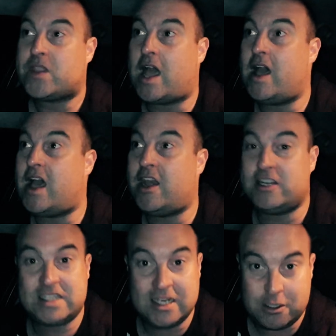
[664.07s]
And
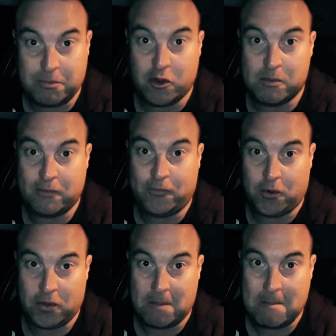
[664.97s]
I said to Paul
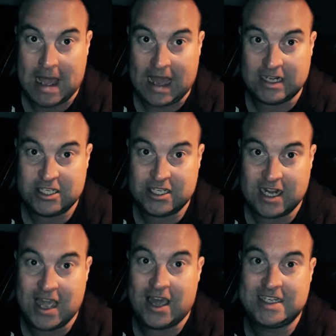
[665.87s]
before the match,
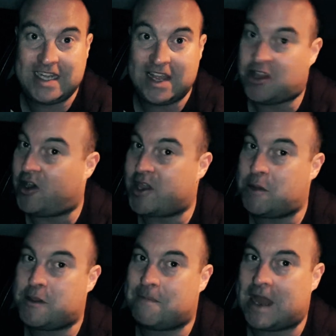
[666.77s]
I said, oh, I
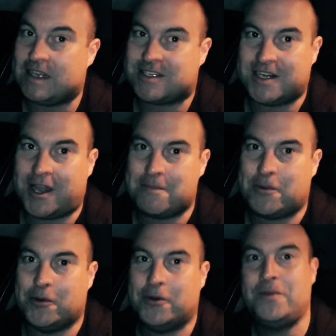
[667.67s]
hope you blank tonight,
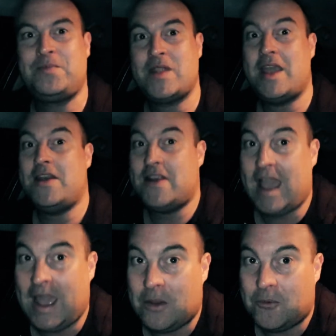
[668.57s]
Paul.
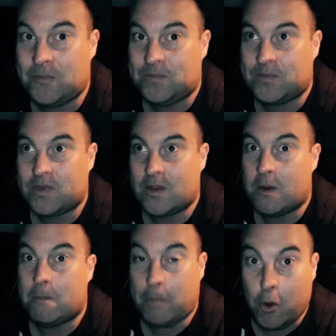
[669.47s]
Now,
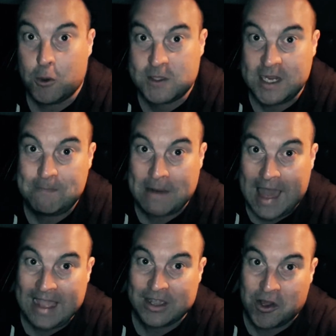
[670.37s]
Paul did
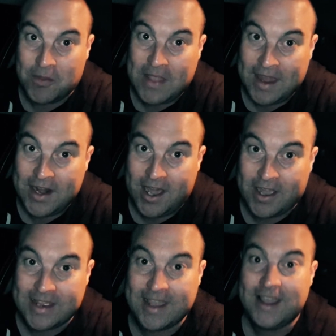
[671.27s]
blank on that
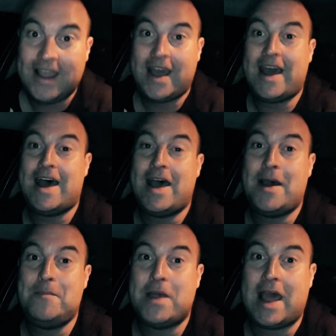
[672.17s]
night.
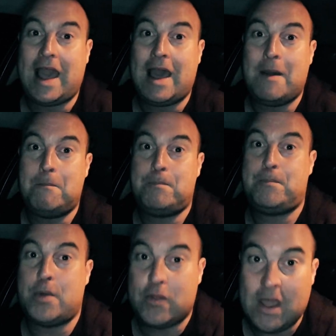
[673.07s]

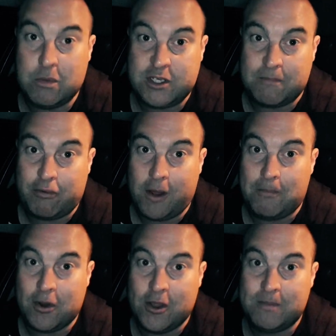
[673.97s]
But there was a
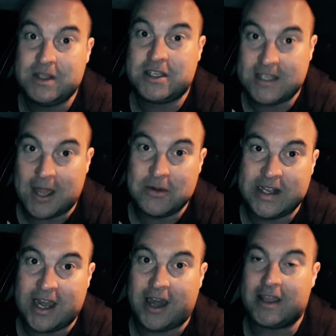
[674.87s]
problem. So
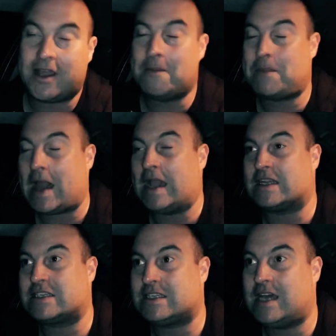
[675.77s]
did I. I
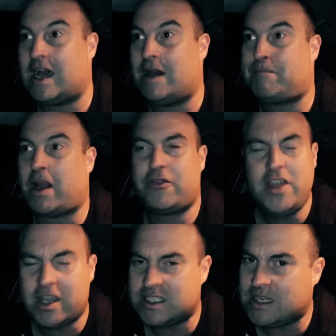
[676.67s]
blanked. But I
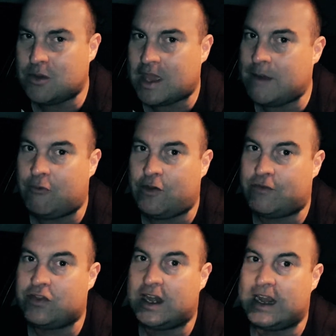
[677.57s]
think I still came
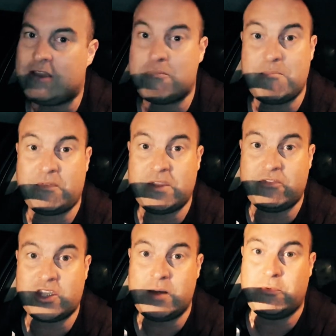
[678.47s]
fifth in the league. Remember, I've
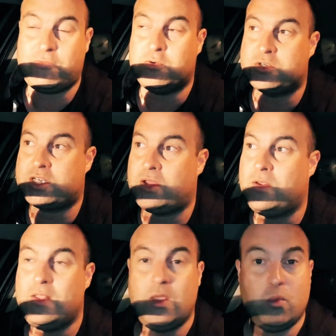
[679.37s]
never done it before. So
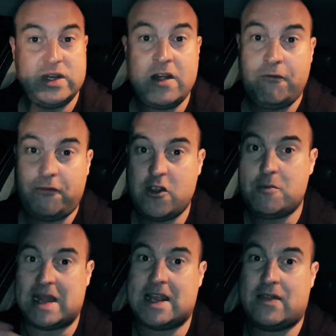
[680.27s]
we didn't
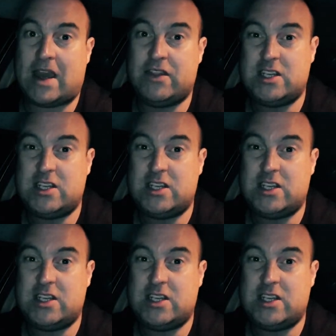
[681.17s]
film any of that.